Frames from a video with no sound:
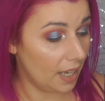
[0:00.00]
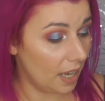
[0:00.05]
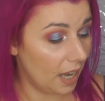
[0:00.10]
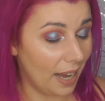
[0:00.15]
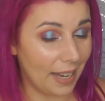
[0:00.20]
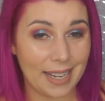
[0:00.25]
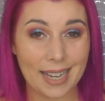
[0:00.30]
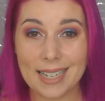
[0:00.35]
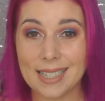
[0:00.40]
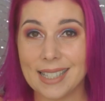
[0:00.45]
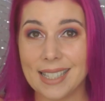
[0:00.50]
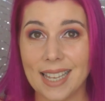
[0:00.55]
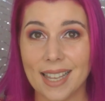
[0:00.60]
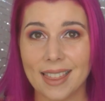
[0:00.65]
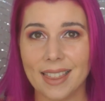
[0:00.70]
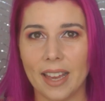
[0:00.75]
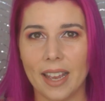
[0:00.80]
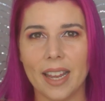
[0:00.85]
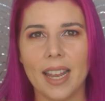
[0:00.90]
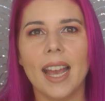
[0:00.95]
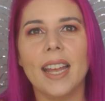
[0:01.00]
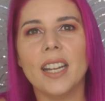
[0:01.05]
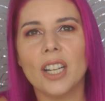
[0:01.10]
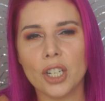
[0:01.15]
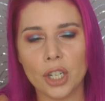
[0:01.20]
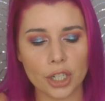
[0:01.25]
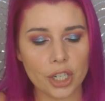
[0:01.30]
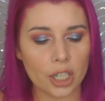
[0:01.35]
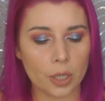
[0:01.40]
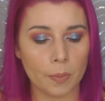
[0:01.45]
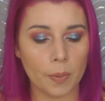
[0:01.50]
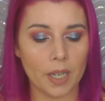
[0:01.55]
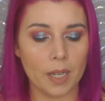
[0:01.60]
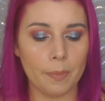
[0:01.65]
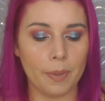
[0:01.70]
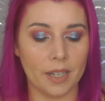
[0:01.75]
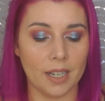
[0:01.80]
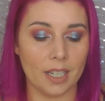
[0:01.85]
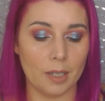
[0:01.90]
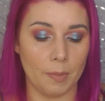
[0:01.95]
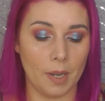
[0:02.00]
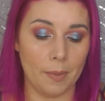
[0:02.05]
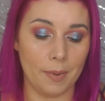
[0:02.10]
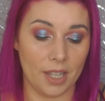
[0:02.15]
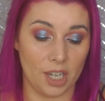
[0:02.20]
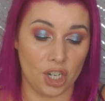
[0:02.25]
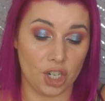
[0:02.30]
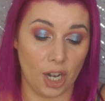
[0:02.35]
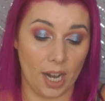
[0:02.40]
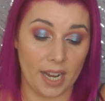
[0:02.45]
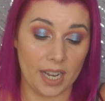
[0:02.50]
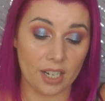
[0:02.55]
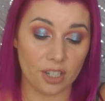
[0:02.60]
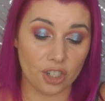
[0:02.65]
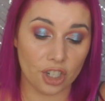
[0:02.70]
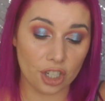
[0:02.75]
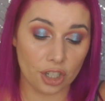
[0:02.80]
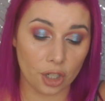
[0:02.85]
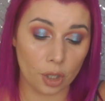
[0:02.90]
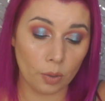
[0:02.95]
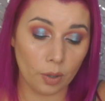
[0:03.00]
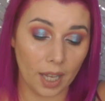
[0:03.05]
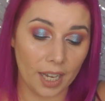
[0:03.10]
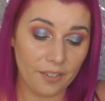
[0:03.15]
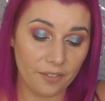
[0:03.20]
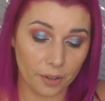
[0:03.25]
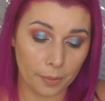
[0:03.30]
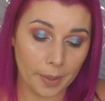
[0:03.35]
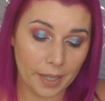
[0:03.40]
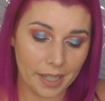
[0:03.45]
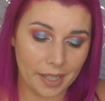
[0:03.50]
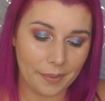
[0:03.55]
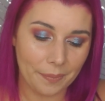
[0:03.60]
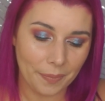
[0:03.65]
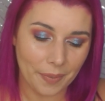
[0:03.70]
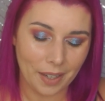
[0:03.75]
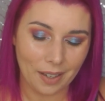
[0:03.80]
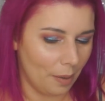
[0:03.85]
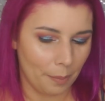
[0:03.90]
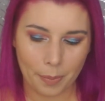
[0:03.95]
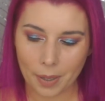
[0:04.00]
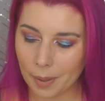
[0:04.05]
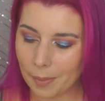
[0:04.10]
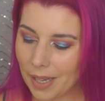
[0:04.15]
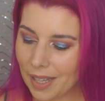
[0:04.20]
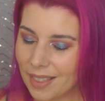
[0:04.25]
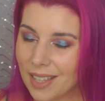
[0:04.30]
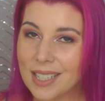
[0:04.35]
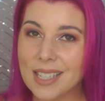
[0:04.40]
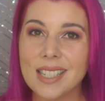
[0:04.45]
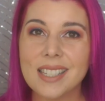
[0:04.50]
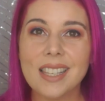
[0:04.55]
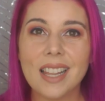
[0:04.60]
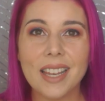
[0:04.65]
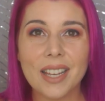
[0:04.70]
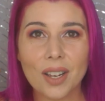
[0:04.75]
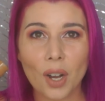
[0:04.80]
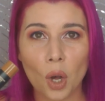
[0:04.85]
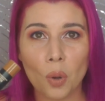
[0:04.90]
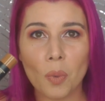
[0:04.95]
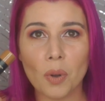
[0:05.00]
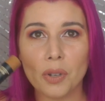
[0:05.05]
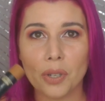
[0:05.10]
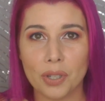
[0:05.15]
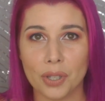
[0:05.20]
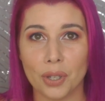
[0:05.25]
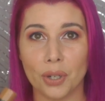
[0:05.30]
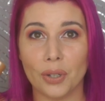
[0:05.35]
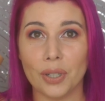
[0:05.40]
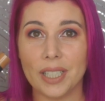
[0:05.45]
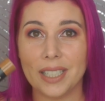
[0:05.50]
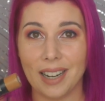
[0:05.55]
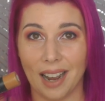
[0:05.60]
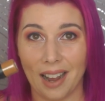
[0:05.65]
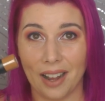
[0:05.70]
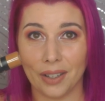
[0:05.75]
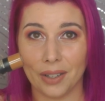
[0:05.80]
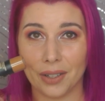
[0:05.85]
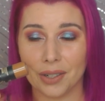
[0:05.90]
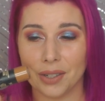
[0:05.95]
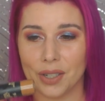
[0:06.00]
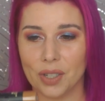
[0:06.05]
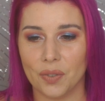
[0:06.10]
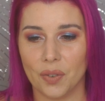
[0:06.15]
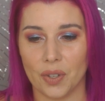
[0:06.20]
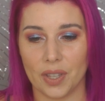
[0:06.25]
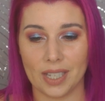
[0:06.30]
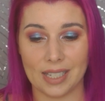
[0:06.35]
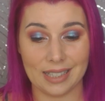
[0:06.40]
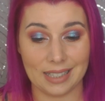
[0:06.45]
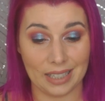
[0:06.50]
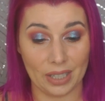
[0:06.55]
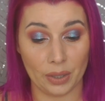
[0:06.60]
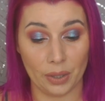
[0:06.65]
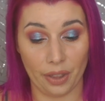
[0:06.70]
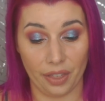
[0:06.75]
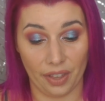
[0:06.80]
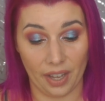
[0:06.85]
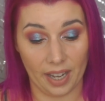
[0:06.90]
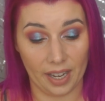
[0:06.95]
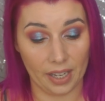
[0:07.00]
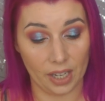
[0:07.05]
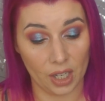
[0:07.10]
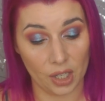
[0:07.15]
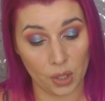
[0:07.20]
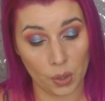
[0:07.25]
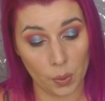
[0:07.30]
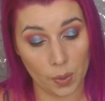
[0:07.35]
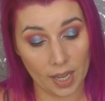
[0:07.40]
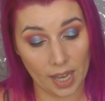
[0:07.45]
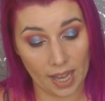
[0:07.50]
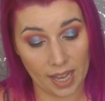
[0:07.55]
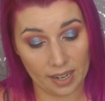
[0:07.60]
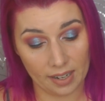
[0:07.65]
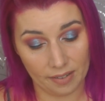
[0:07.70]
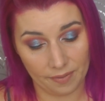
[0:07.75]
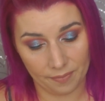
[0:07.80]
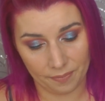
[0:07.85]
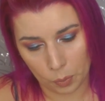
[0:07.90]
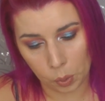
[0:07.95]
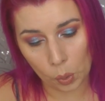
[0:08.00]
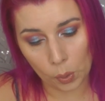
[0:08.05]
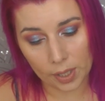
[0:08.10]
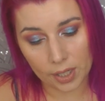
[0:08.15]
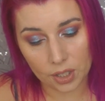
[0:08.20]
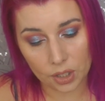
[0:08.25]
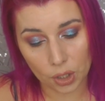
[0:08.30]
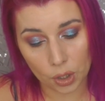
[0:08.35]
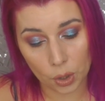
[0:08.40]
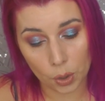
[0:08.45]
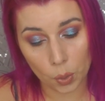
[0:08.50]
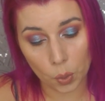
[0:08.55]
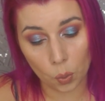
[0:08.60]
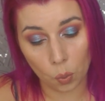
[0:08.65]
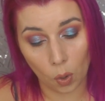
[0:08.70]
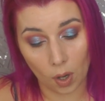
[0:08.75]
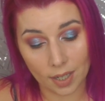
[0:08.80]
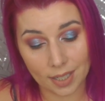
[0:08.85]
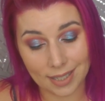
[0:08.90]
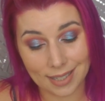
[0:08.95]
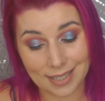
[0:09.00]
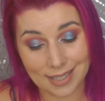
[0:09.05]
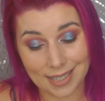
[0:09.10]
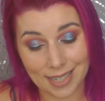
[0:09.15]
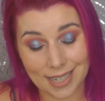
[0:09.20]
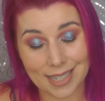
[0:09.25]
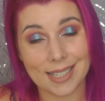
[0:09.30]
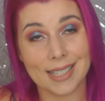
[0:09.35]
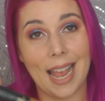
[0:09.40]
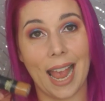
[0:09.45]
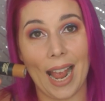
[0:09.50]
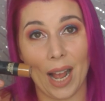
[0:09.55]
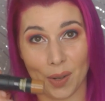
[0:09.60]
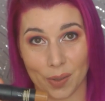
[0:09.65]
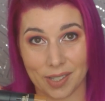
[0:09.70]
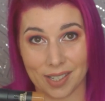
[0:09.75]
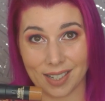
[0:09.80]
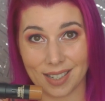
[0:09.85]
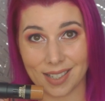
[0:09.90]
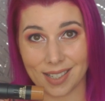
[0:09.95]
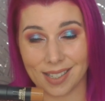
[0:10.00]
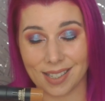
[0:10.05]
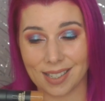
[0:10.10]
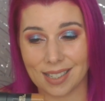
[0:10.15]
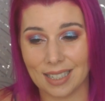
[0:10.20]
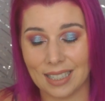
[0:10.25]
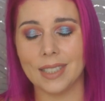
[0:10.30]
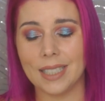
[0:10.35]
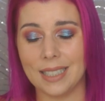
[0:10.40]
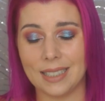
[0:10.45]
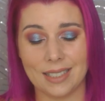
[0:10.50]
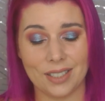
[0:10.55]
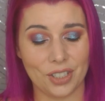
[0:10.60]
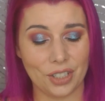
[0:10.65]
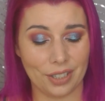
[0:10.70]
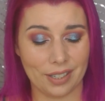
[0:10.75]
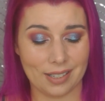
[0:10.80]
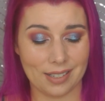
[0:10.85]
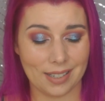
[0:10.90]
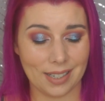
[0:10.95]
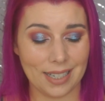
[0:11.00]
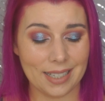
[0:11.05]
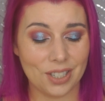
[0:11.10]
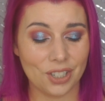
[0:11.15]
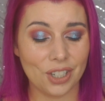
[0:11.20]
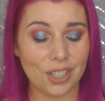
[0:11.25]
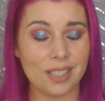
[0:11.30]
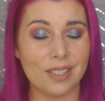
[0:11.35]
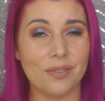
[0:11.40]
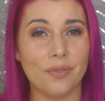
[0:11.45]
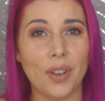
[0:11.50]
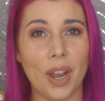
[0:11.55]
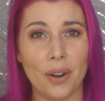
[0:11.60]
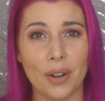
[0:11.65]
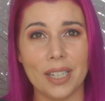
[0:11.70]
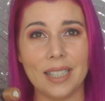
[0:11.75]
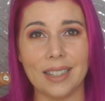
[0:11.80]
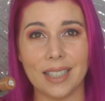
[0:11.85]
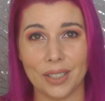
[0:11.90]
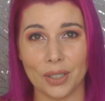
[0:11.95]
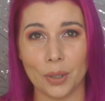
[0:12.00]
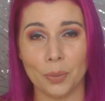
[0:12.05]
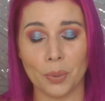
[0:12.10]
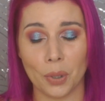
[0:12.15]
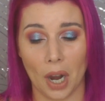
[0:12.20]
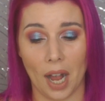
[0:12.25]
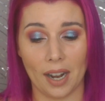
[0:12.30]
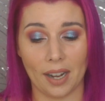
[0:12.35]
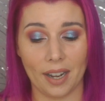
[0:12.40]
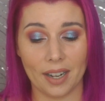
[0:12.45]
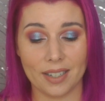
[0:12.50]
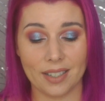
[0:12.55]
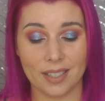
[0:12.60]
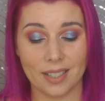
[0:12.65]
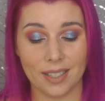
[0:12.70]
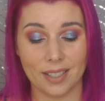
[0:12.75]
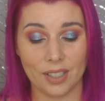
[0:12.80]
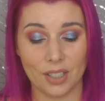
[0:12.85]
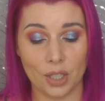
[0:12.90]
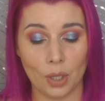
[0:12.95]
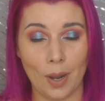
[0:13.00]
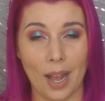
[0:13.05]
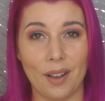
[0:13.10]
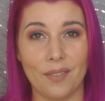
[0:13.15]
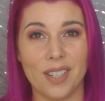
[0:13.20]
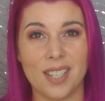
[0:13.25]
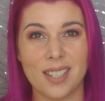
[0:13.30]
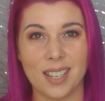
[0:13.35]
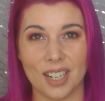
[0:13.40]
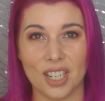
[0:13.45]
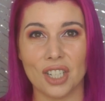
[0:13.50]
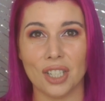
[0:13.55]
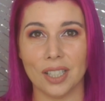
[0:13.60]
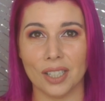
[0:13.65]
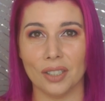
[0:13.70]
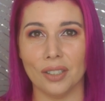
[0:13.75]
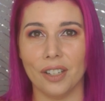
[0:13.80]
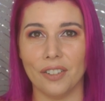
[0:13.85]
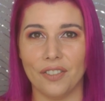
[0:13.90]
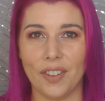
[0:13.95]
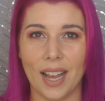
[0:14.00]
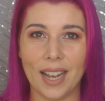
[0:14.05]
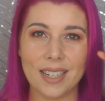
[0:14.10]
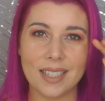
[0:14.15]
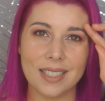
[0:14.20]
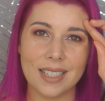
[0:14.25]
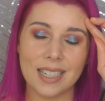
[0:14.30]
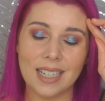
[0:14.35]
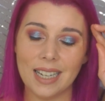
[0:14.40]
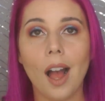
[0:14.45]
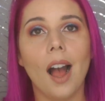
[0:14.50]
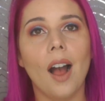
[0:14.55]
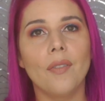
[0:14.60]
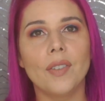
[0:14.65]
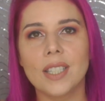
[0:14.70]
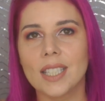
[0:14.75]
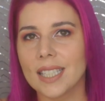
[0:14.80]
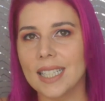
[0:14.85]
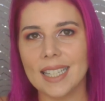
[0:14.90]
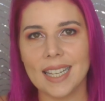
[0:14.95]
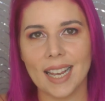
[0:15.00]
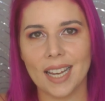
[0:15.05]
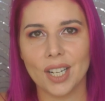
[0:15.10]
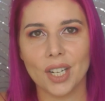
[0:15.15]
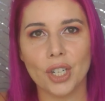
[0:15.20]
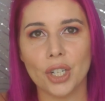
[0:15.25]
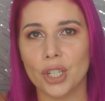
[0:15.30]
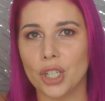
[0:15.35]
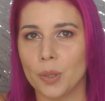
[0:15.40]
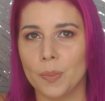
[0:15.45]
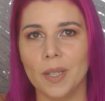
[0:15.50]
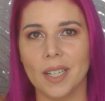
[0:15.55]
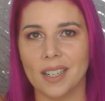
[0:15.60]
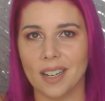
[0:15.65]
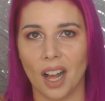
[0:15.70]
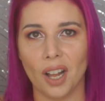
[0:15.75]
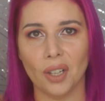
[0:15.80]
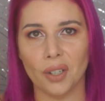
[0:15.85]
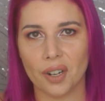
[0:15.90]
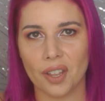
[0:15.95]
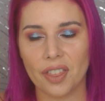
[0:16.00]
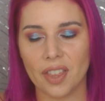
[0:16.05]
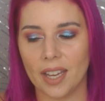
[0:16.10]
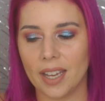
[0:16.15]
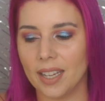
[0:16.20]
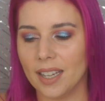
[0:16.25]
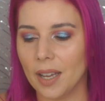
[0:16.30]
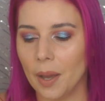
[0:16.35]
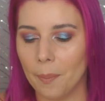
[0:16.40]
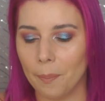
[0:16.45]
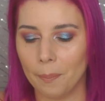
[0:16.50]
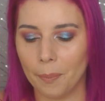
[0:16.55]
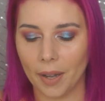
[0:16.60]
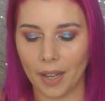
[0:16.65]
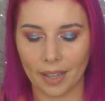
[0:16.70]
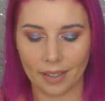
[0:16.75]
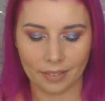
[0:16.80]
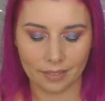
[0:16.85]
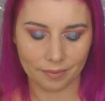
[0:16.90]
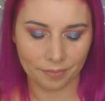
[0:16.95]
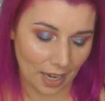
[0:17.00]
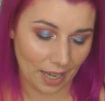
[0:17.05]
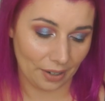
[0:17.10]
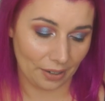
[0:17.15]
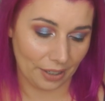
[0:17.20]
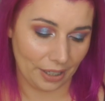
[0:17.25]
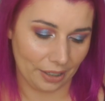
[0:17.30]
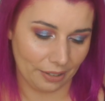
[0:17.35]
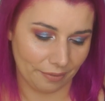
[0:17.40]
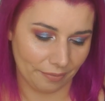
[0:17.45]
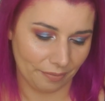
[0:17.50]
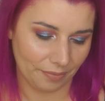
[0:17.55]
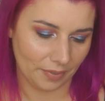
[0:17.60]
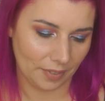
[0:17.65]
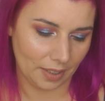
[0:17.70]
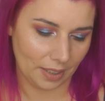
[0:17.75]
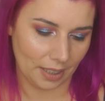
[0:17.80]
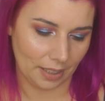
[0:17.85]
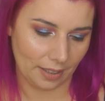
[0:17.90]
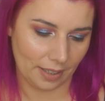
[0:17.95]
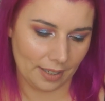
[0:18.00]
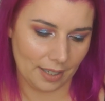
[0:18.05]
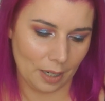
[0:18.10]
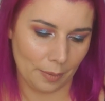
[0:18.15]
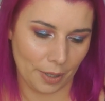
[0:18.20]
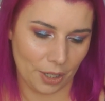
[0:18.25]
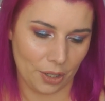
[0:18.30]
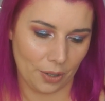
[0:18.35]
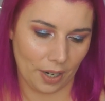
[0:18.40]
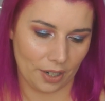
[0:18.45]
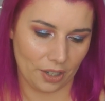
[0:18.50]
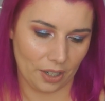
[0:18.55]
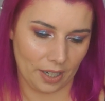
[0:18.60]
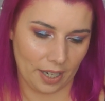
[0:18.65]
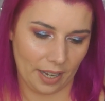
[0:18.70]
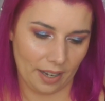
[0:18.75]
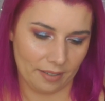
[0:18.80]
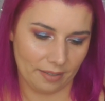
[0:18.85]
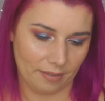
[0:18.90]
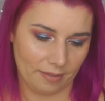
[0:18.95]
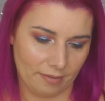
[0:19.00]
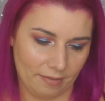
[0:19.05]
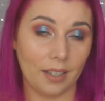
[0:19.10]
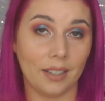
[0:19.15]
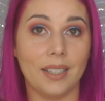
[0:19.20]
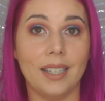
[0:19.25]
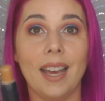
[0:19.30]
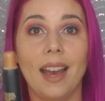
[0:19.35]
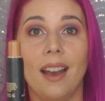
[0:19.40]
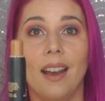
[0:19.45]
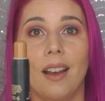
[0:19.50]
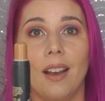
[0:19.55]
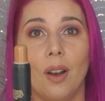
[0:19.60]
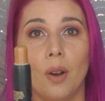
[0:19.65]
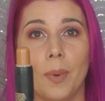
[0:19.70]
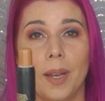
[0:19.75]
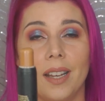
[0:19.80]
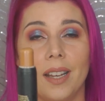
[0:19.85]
I can't see a thing, and it could just be because maybe the shade is just too light for me. But I mean, this is like almost $30 for this little thing. You get 0.216 ounces. It's just very little product to have such little effect. Obviously, again, it could just be a color thing, but I don't know. Here, let's see how much you actually get. Yeah, oh my